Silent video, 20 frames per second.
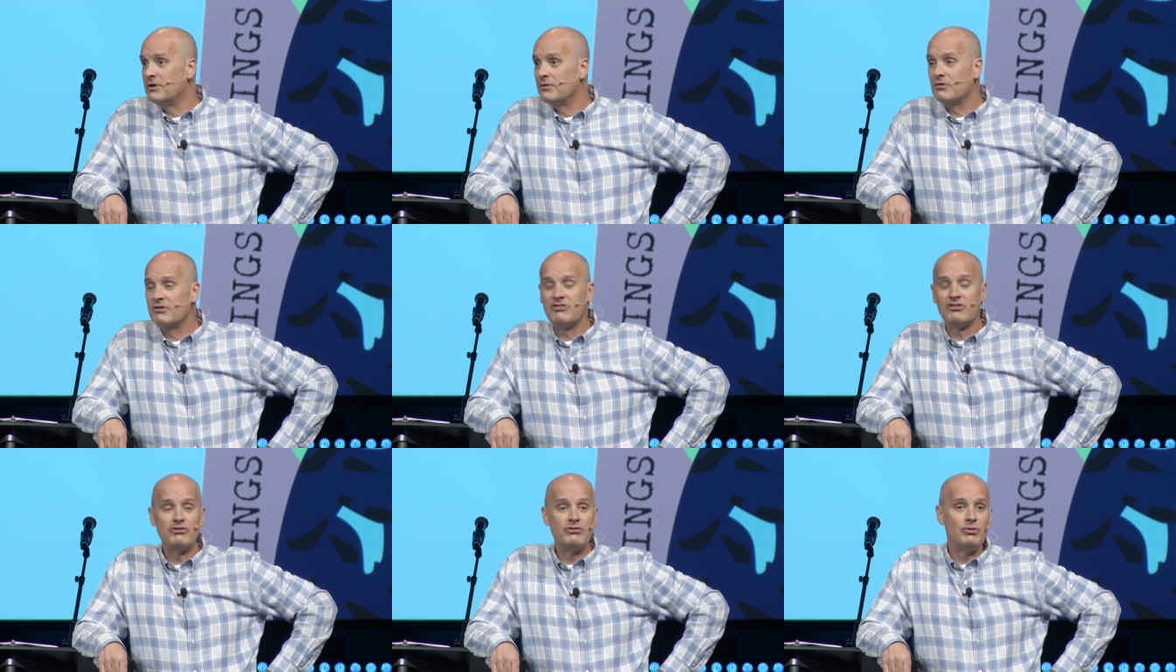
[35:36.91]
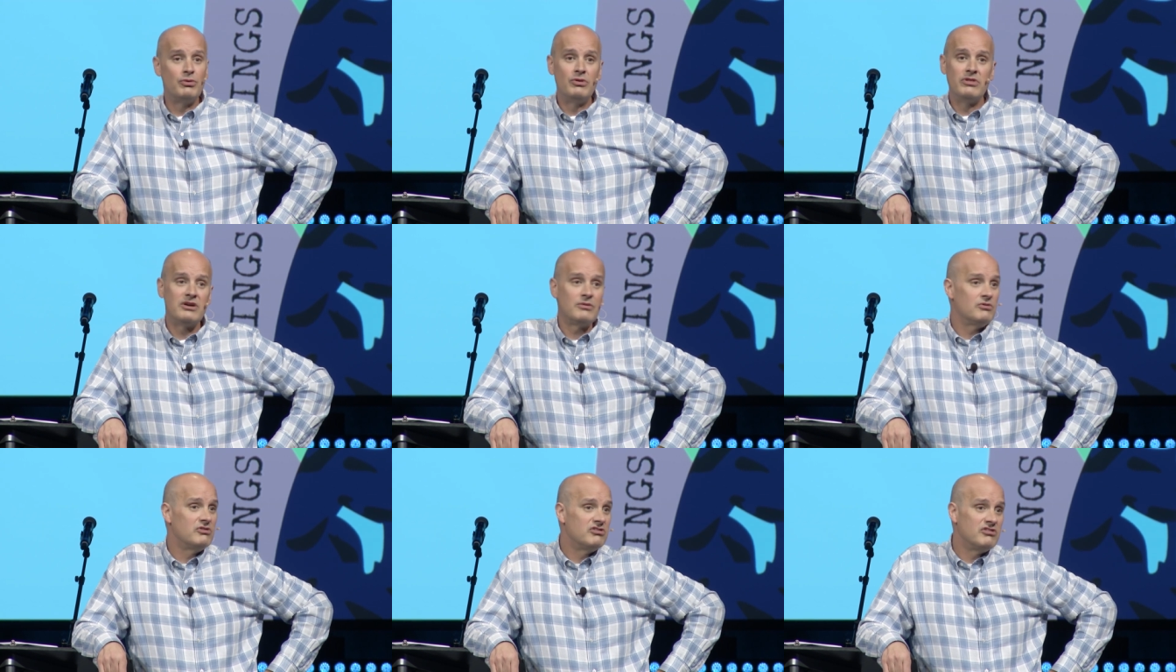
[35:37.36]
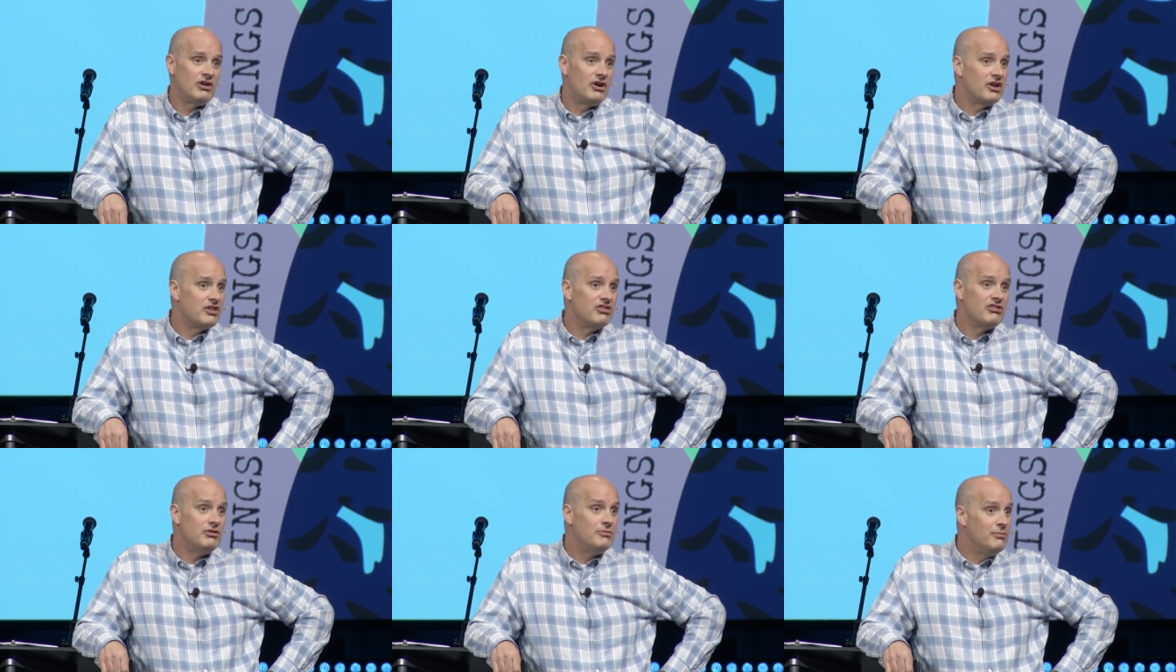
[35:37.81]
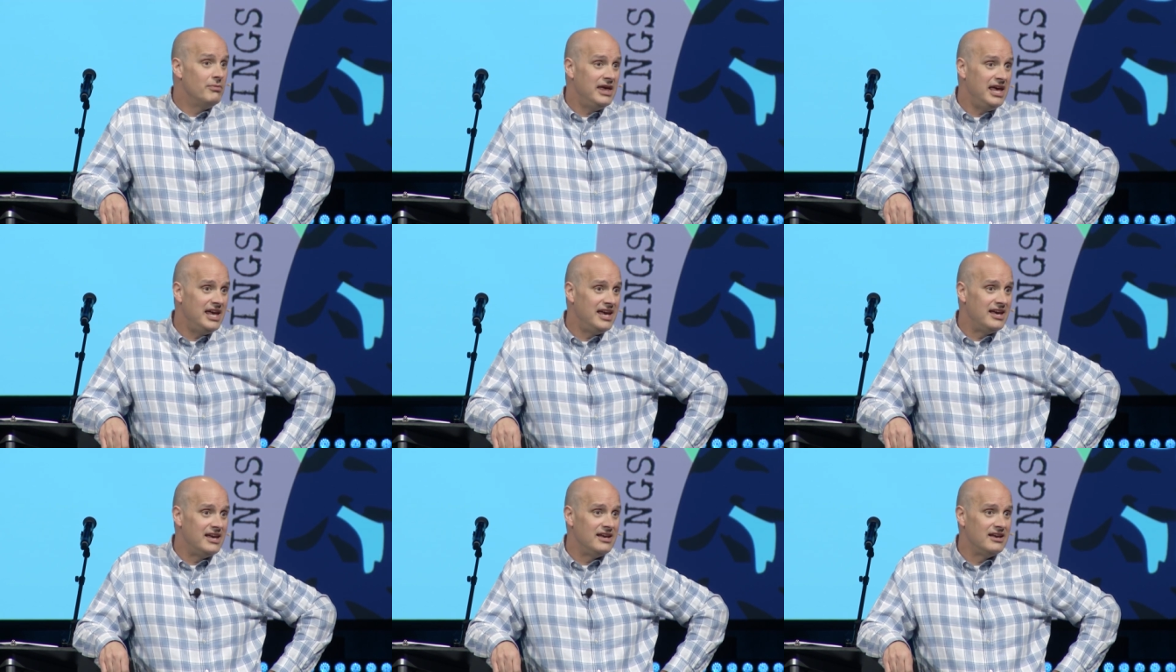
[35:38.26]
It was a tool that was taught to
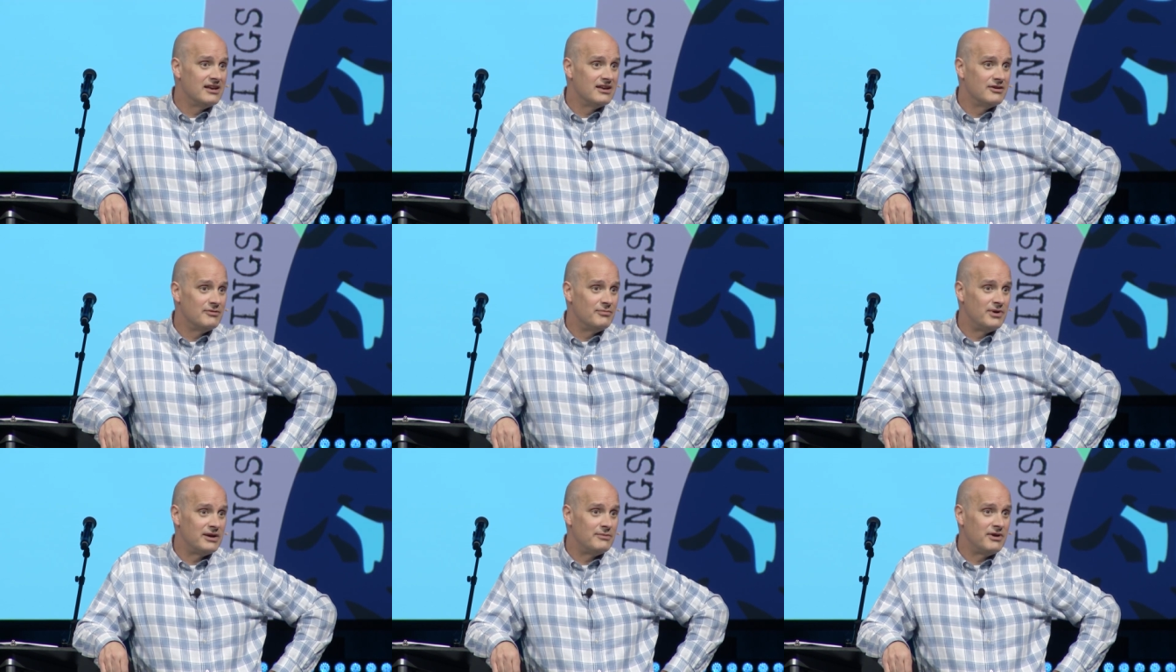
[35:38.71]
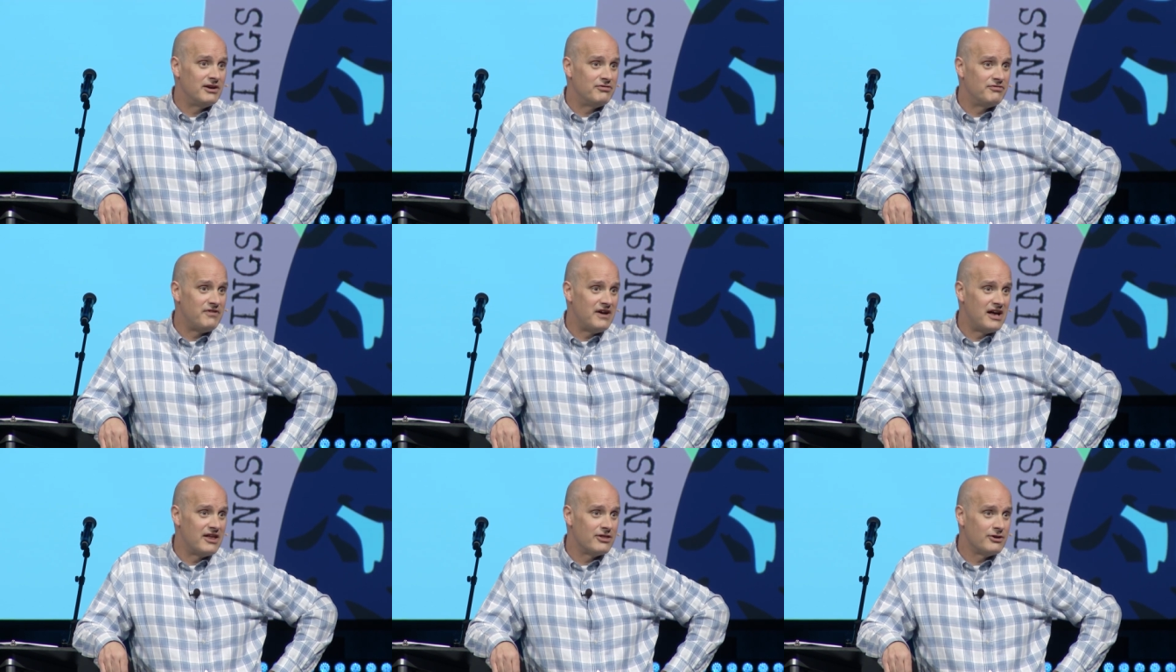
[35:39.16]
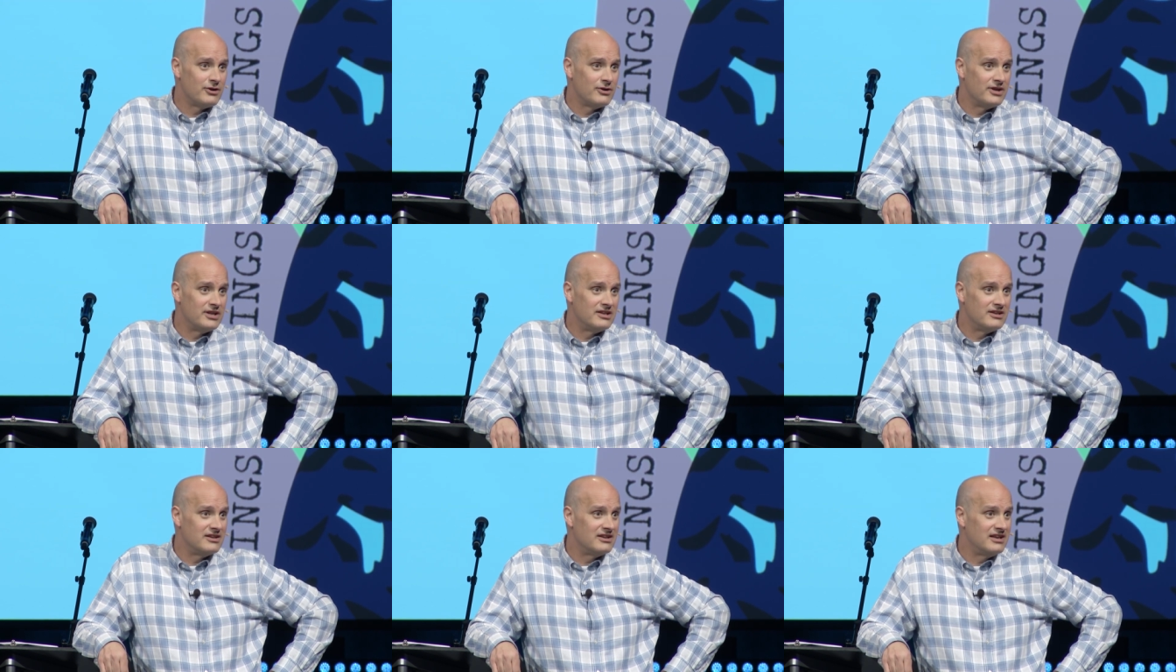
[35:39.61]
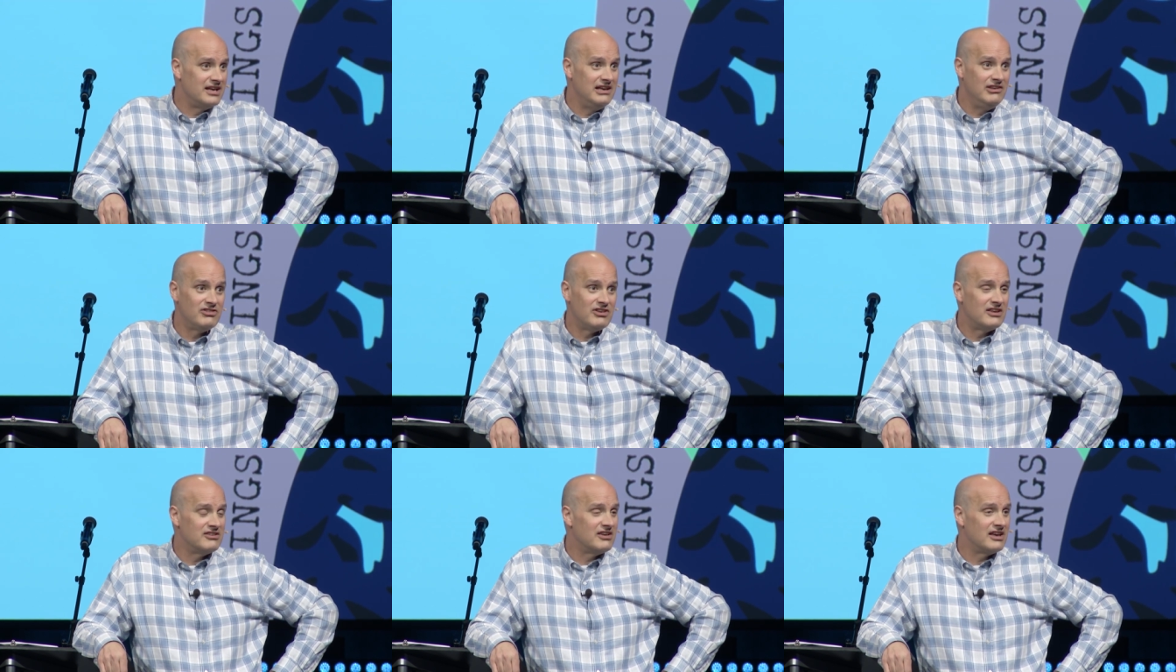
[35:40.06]
me by my father, and he
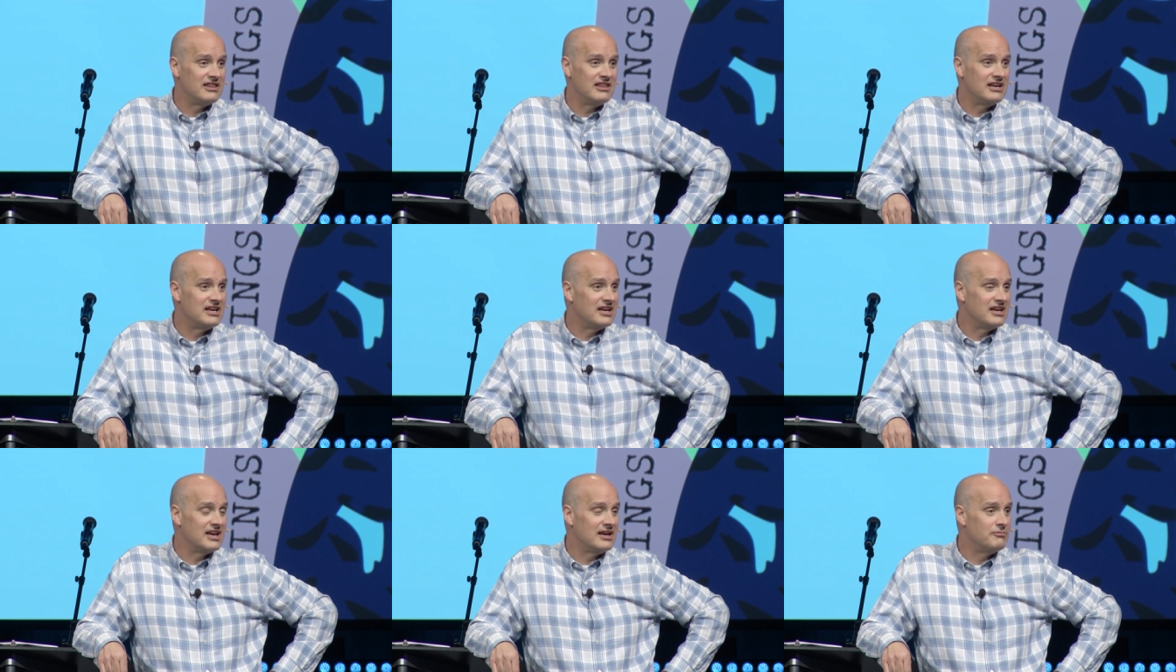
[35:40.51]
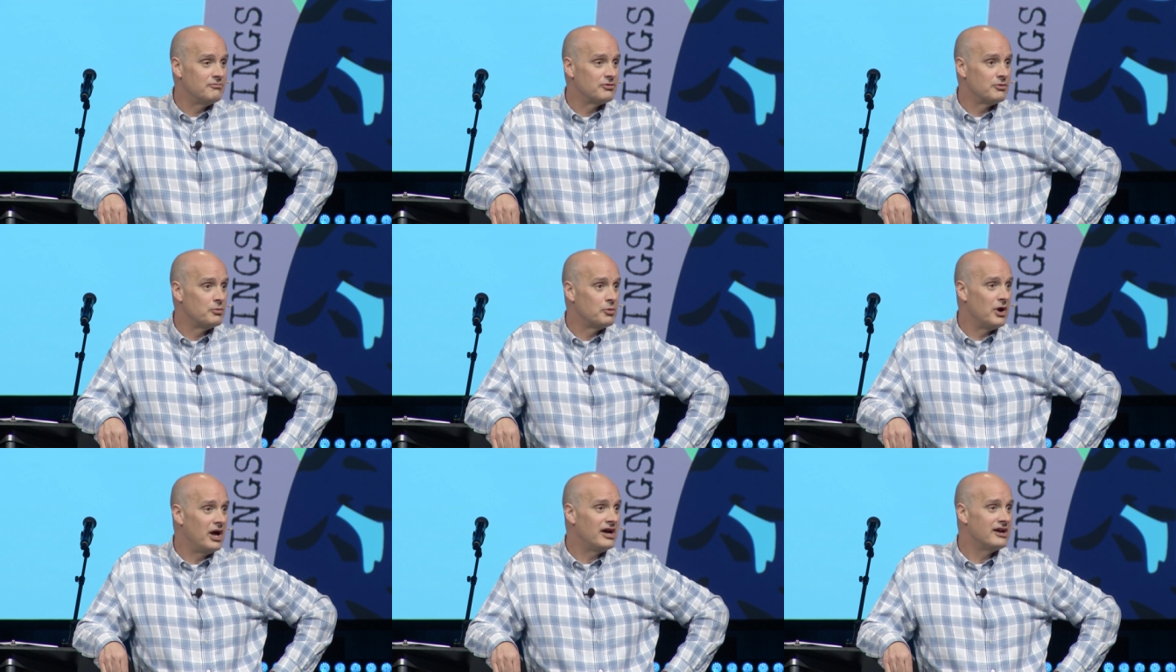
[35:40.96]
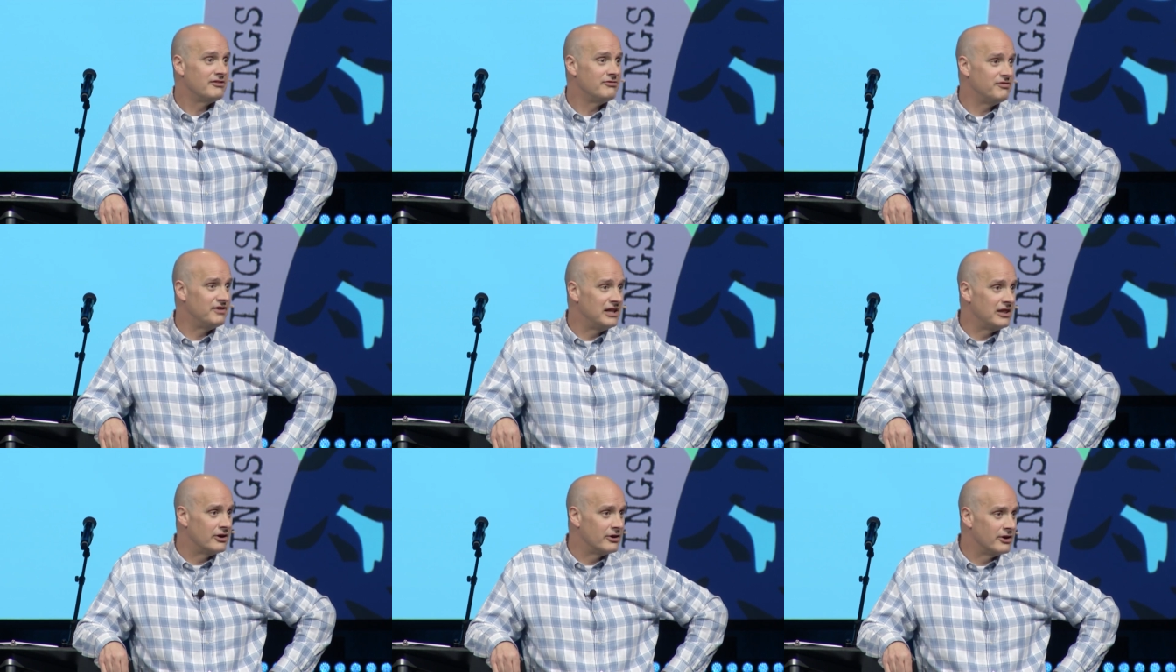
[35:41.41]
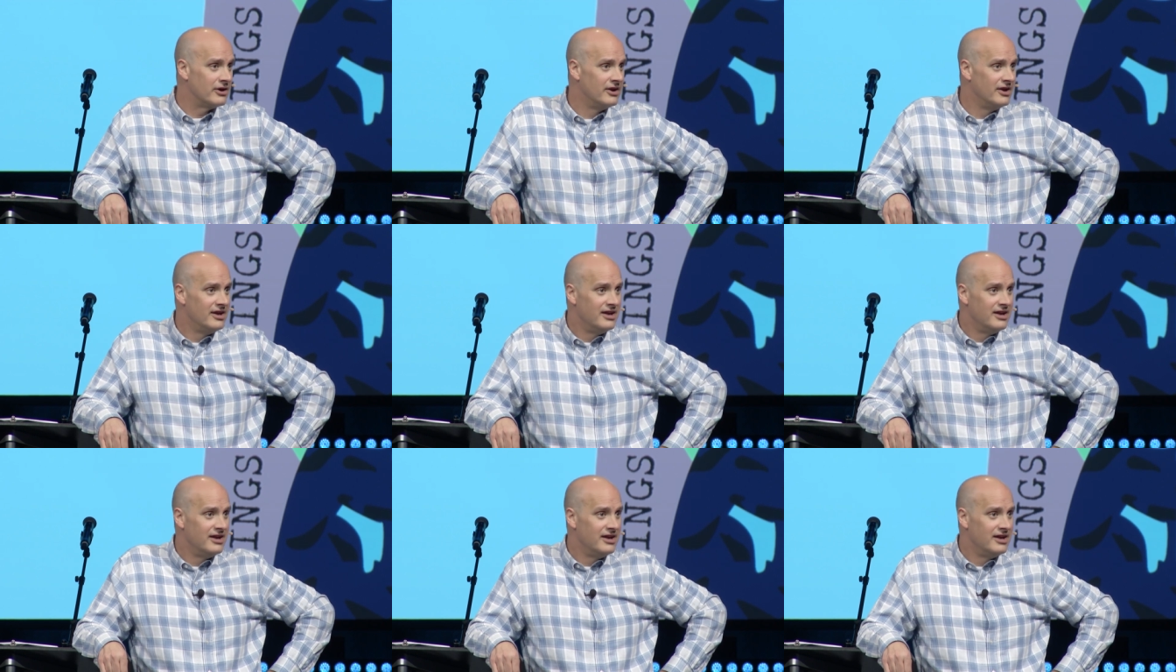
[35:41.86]
says I think it came from Rockefeller